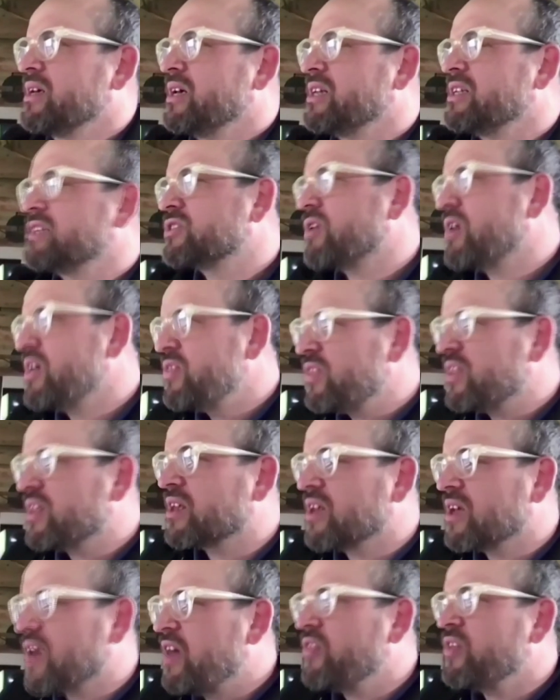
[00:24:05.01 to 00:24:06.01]
And so I
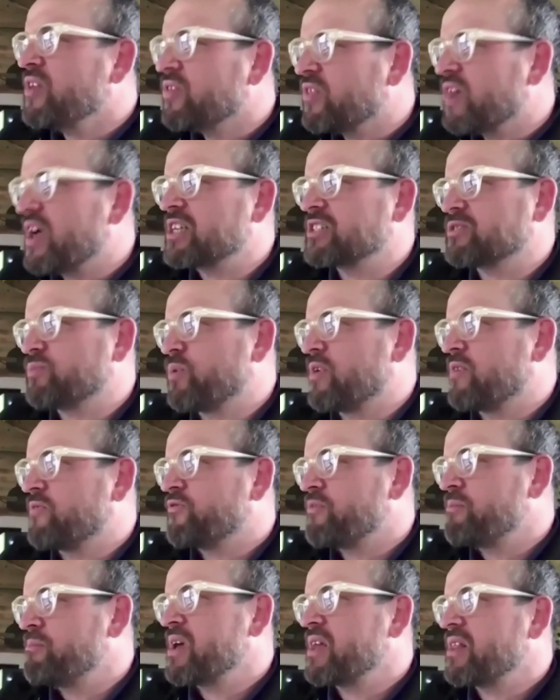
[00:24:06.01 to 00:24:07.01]
think that's what,
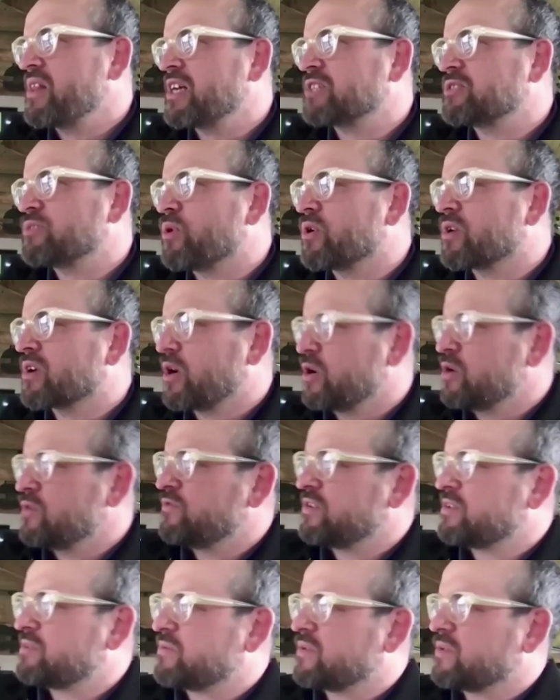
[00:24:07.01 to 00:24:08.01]
for me, that's what
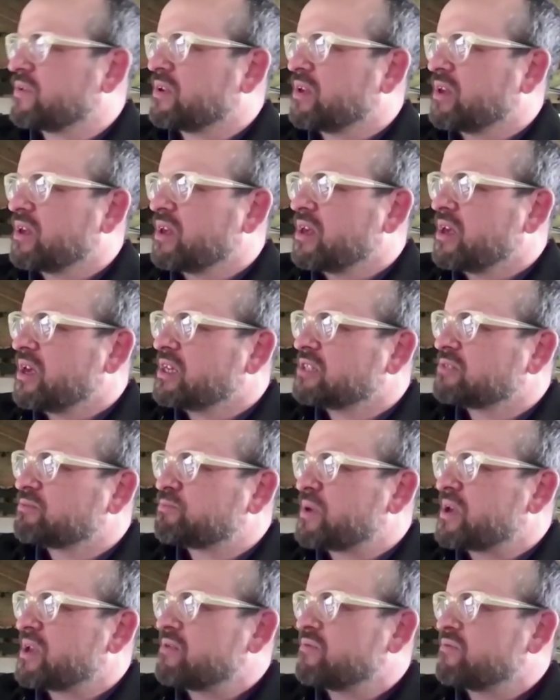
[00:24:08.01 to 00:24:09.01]
COVID has
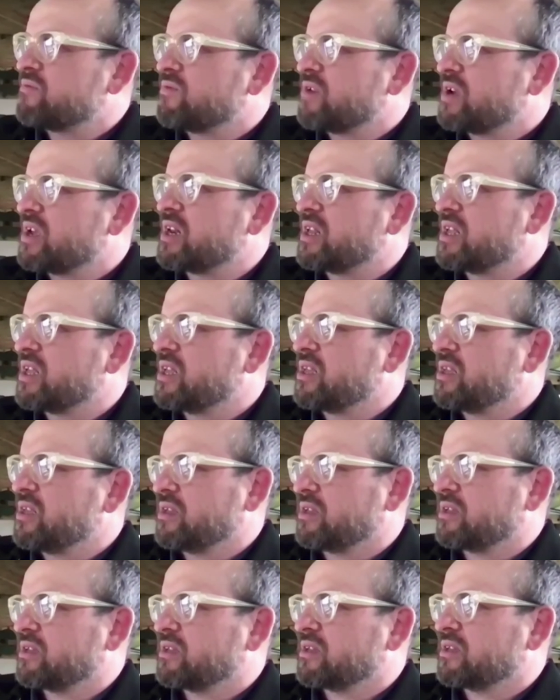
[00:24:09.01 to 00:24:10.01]
been really
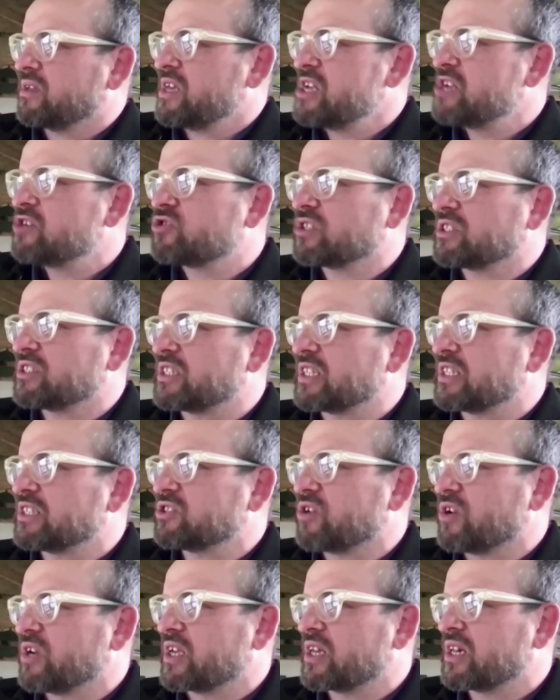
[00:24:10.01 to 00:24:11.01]
interesting
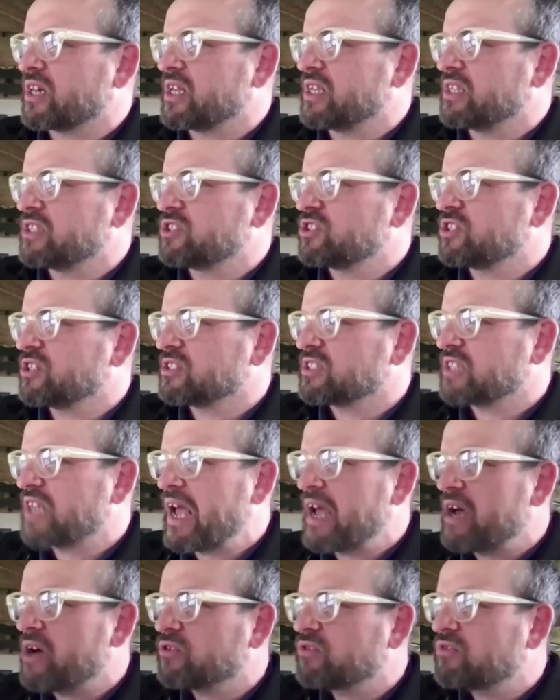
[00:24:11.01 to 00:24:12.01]
sonically, is just
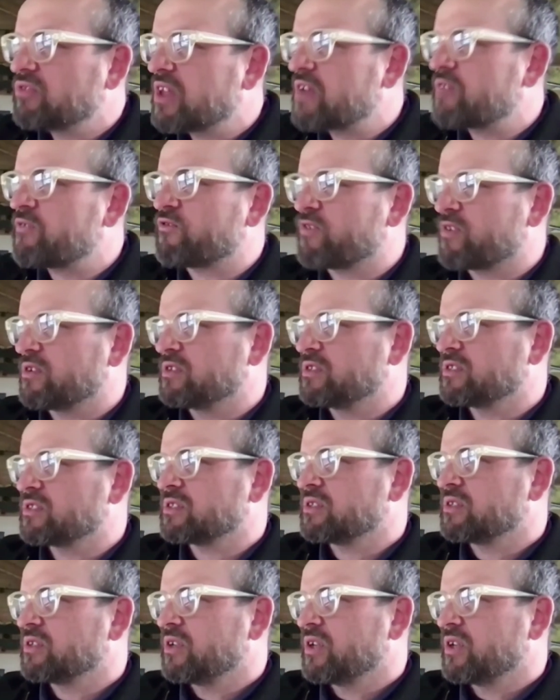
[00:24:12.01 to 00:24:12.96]
how different